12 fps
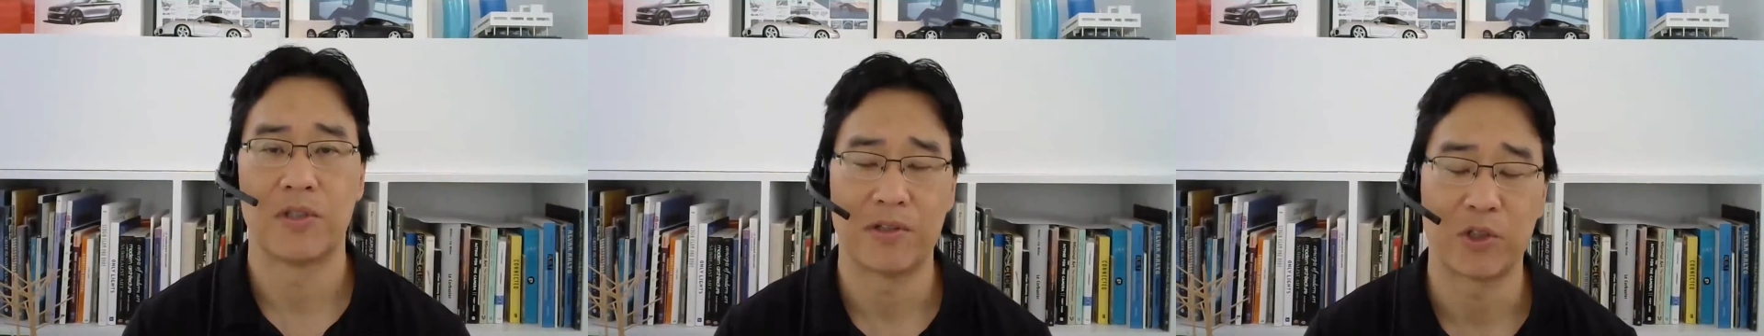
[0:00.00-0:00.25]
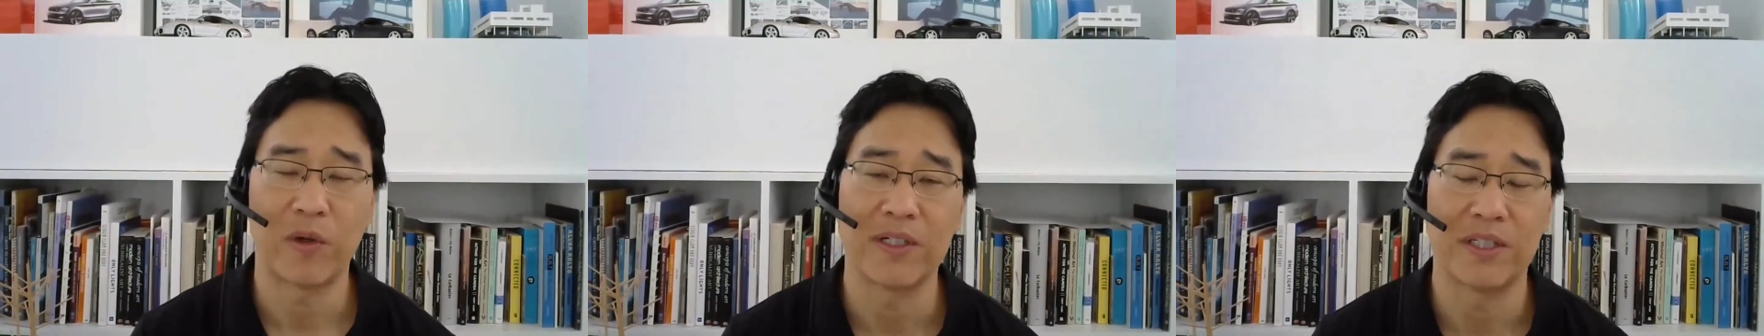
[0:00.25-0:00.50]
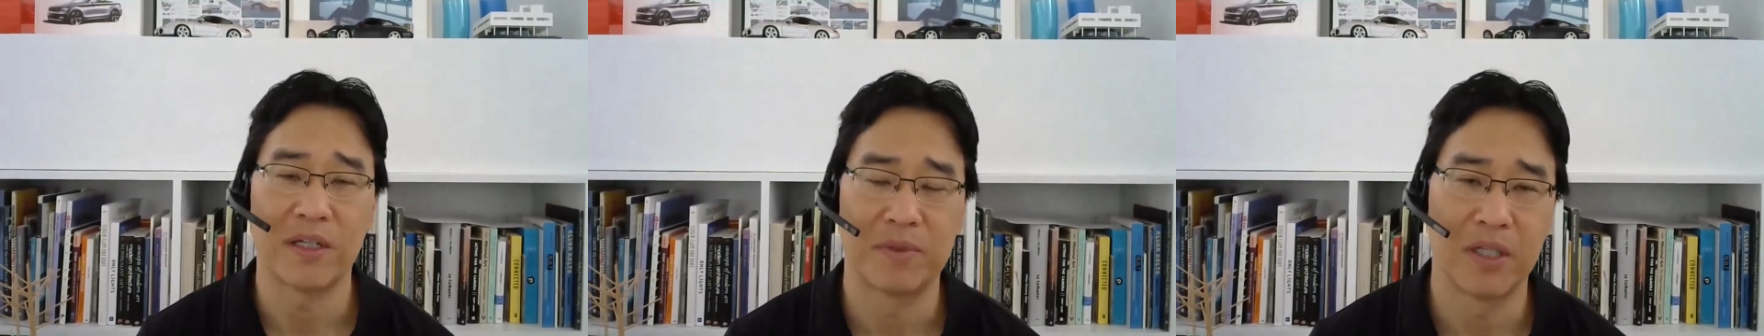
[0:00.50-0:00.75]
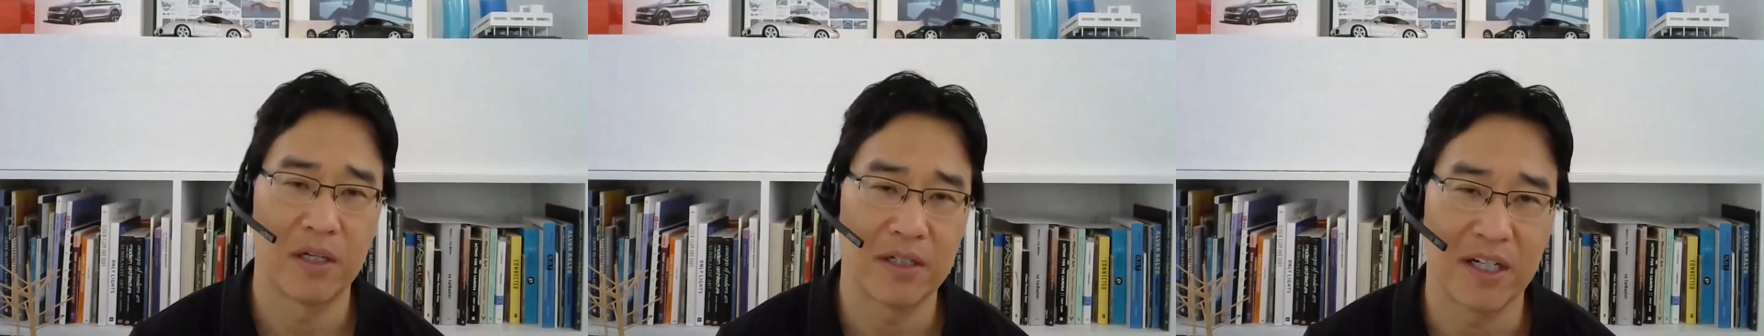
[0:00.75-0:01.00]
So that's a great
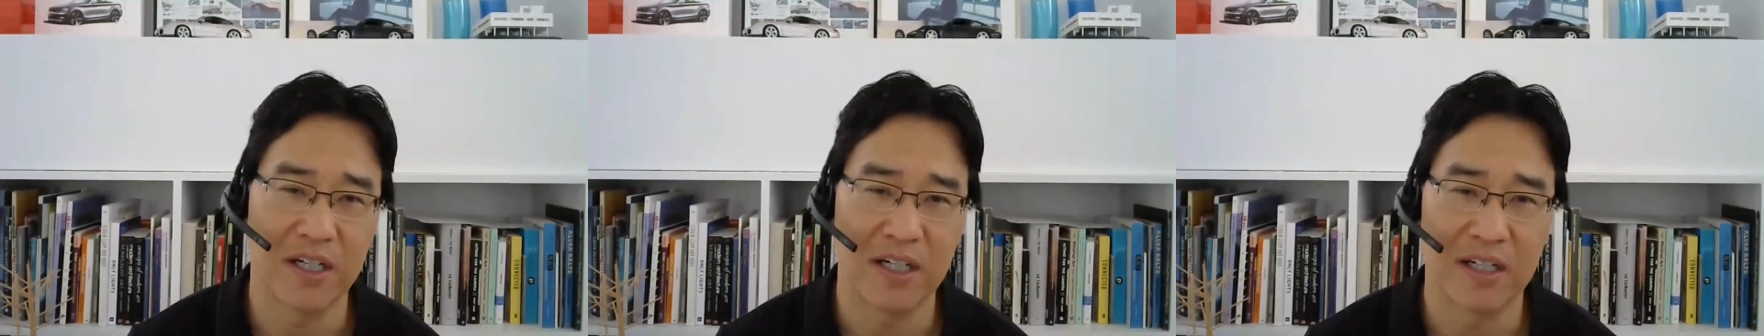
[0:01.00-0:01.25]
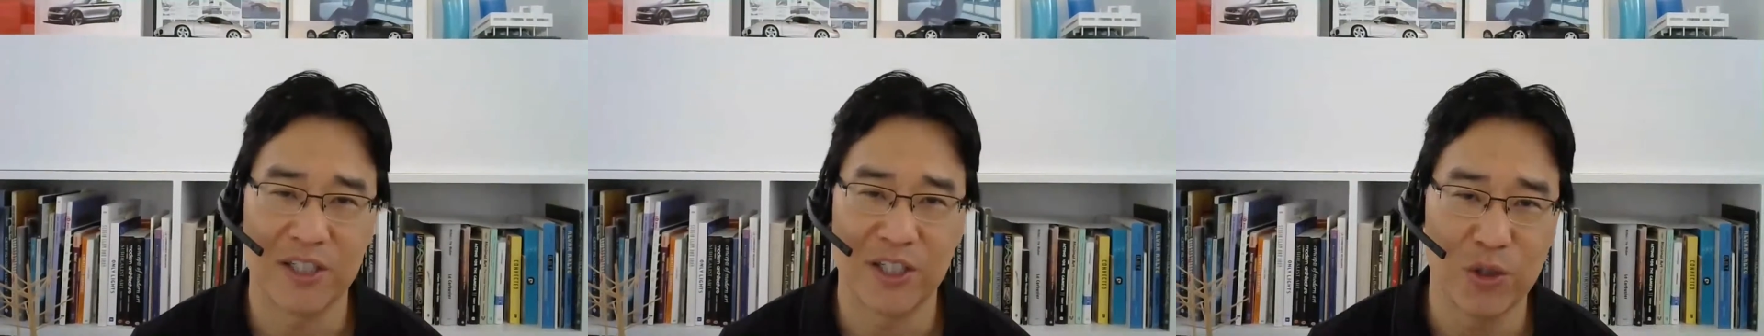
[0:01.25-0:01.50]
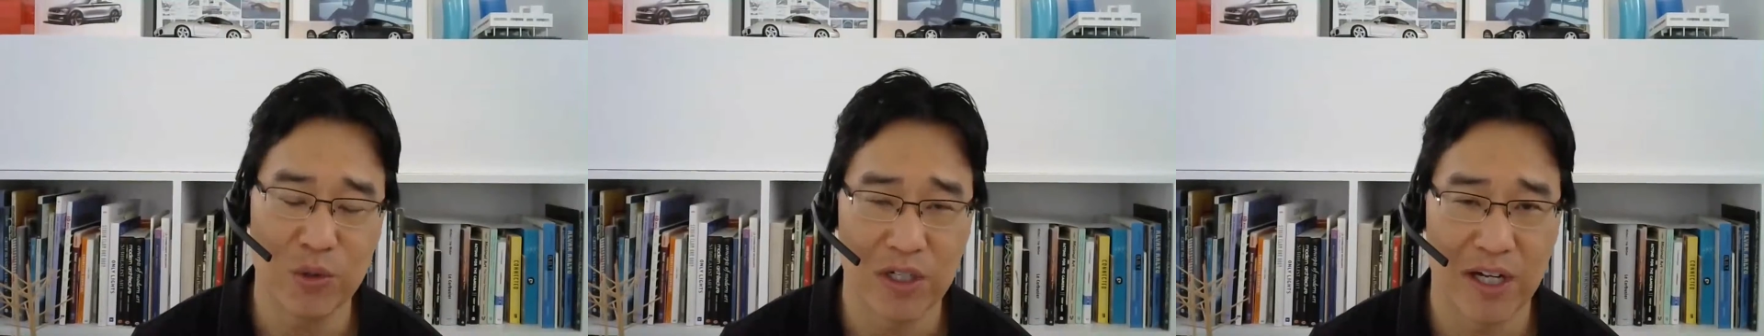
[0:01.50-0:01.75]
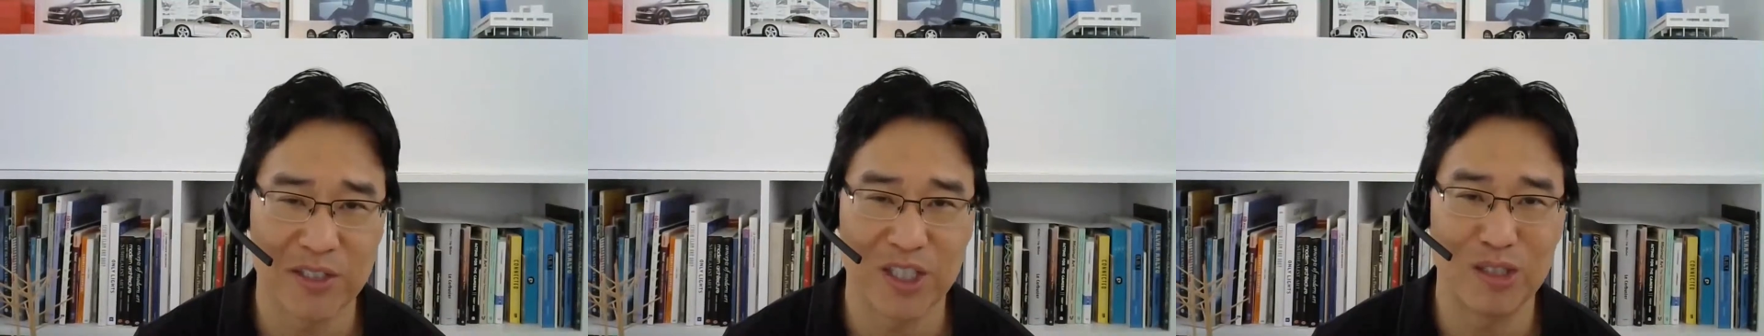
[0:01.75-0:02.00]
tip, Doug. You and
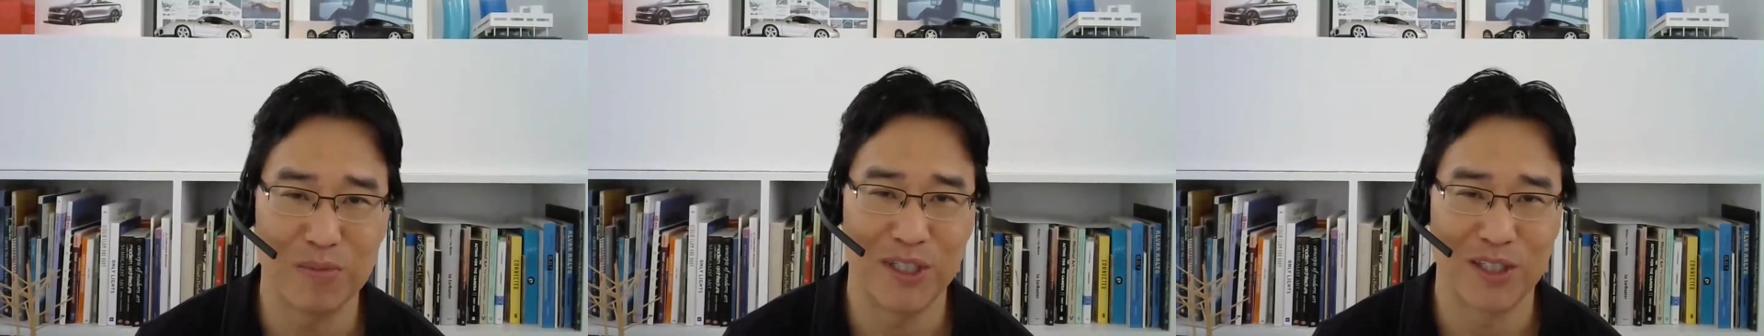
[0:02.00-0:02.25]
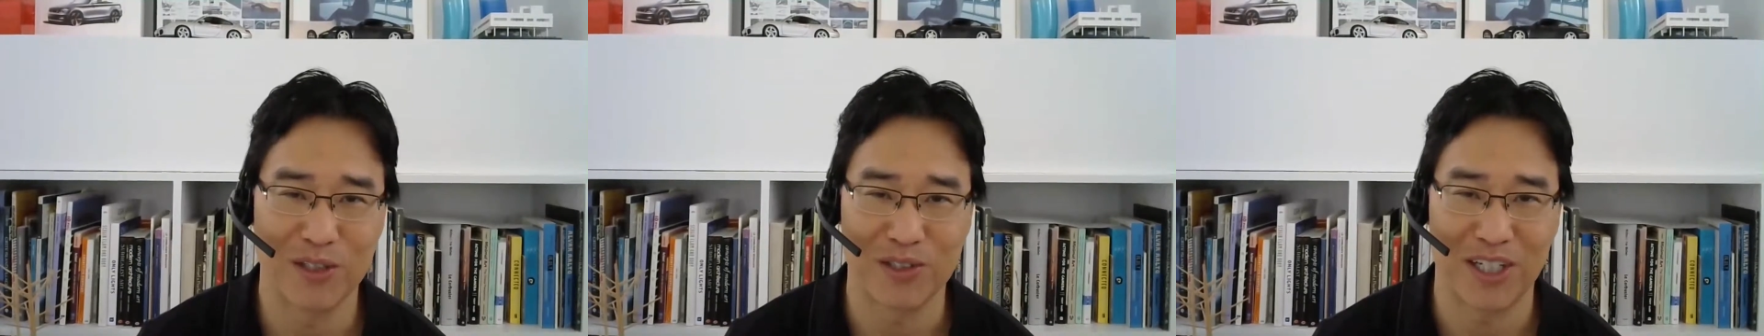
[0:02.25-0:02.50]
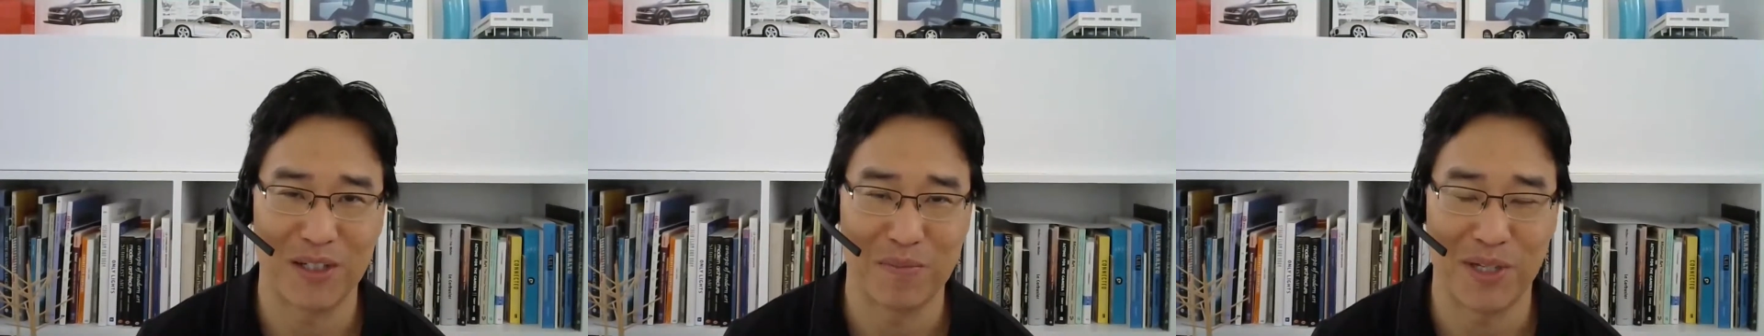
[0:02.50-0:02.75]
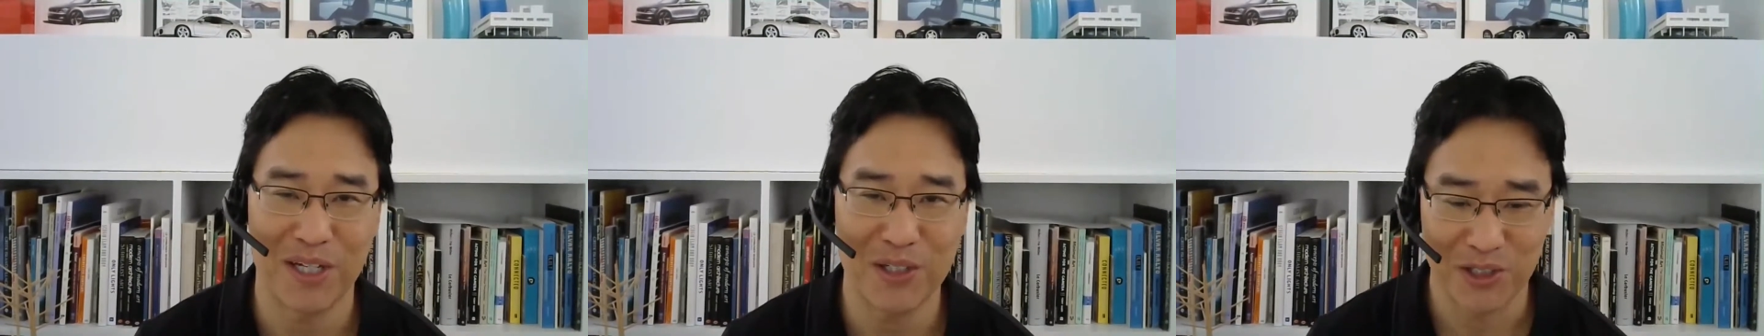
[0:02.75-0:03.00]
I seem to be on the same
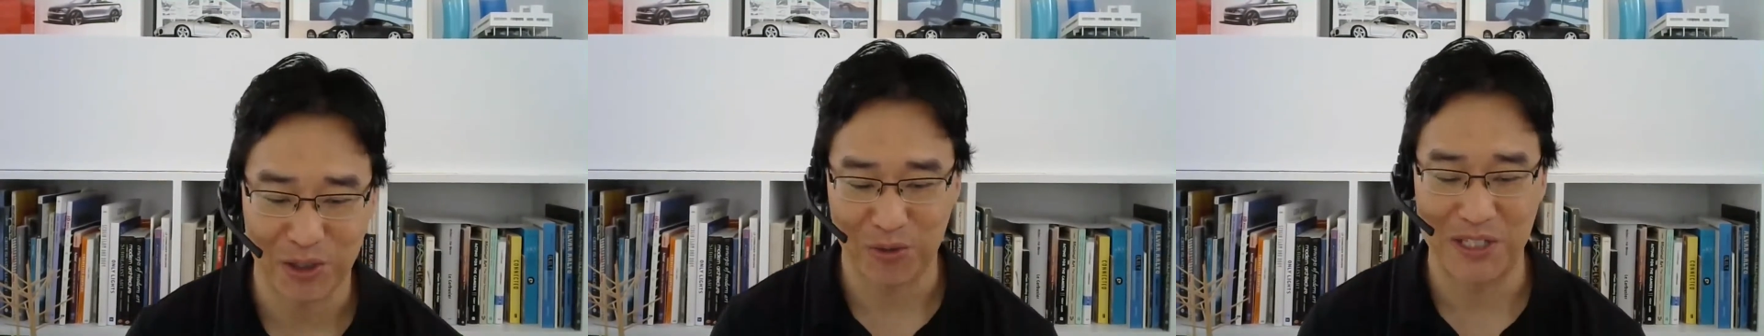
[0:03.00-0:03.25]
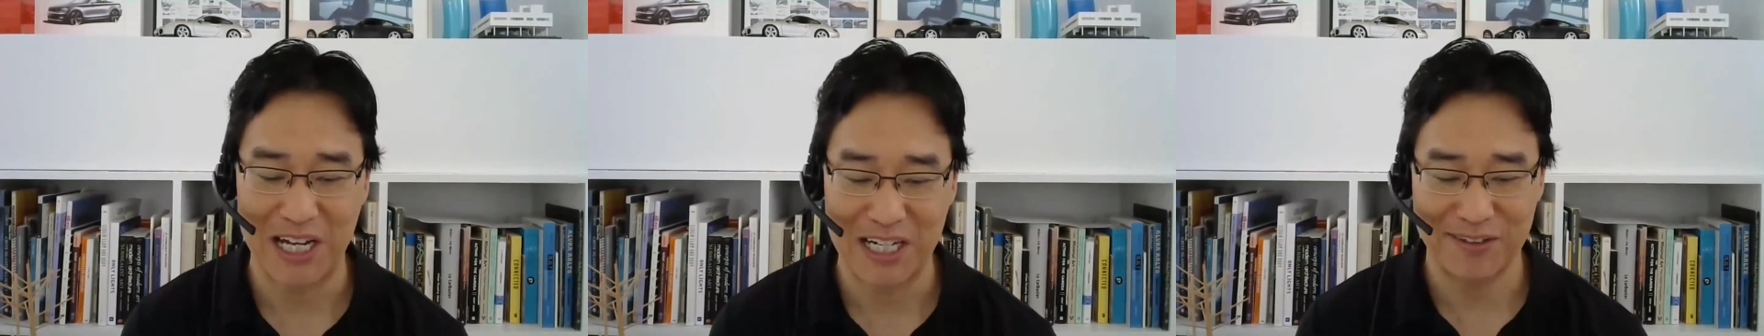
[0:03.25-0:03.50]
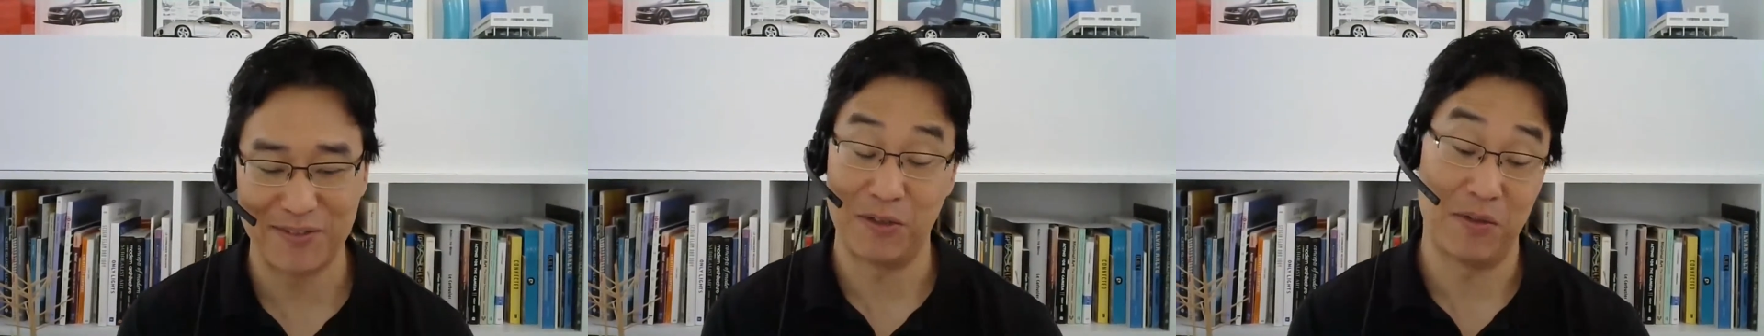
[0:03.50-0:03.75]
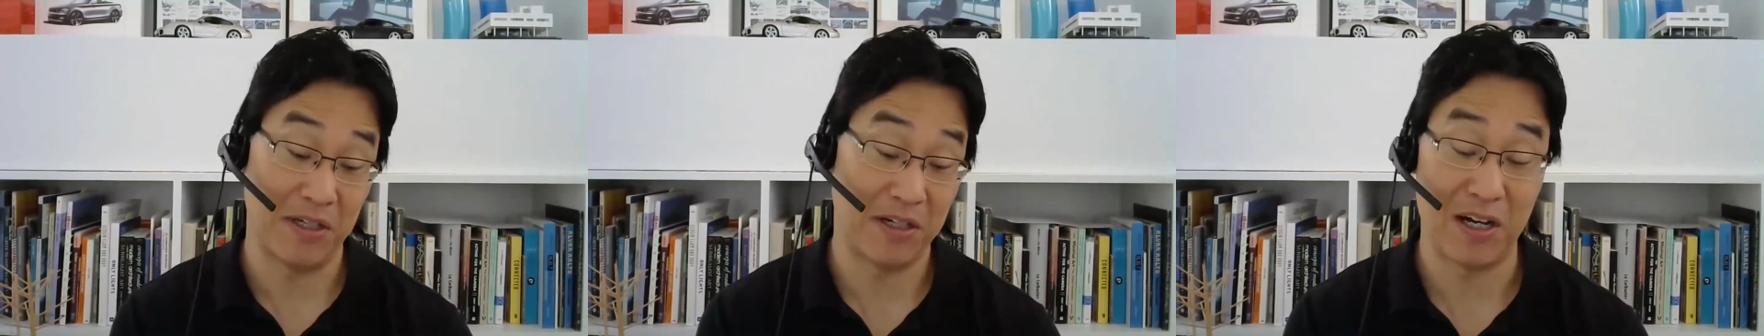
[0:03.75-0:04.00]
page here without
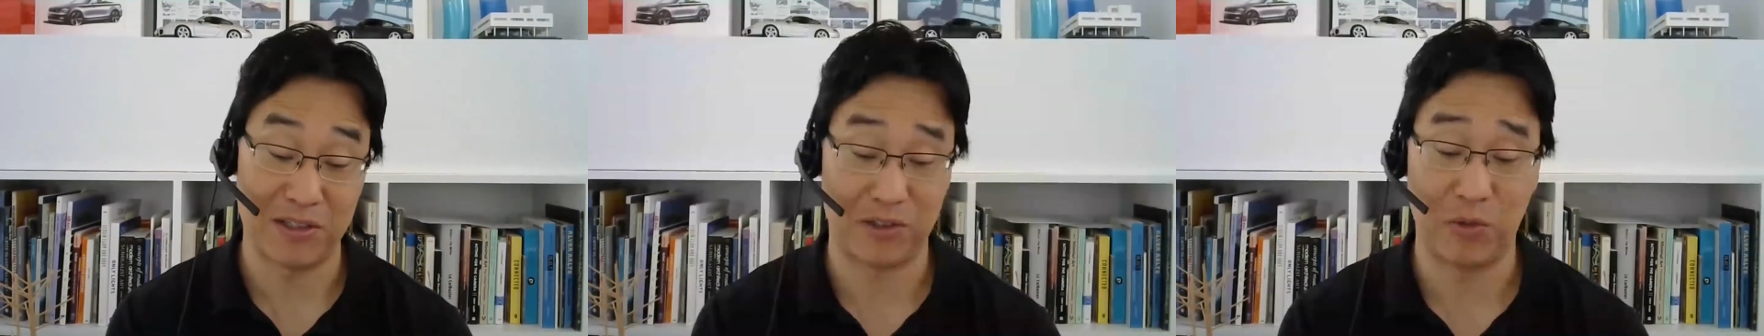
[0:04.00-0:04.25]
interacting